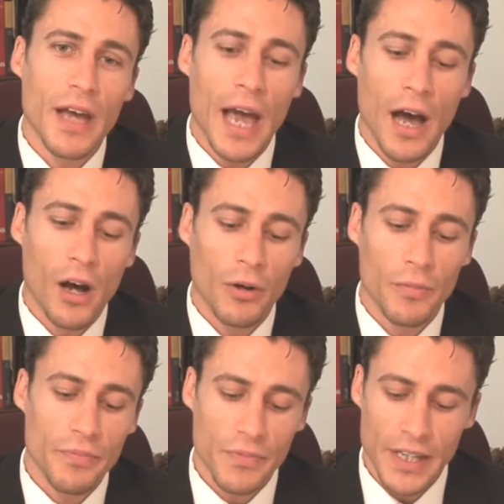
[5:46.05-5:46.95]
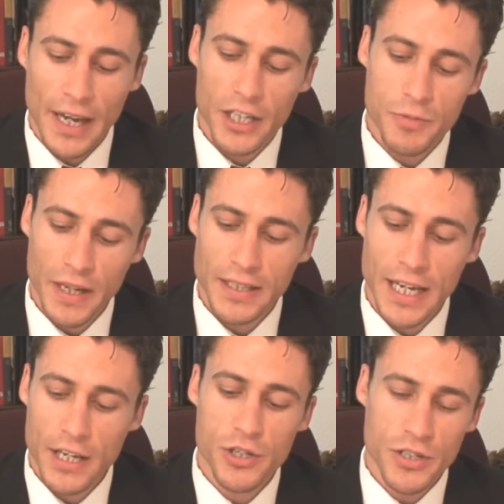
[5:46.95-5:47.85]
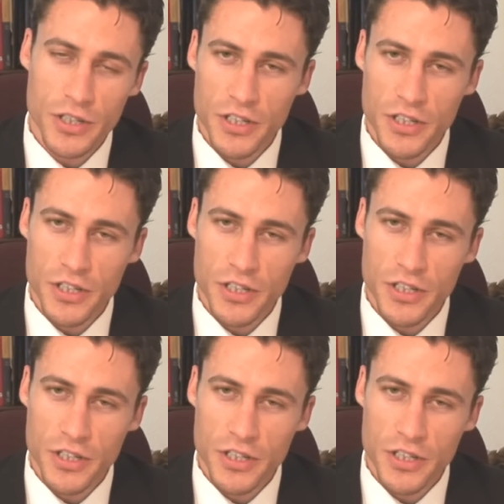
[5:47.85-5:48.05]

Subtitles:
how the expectations,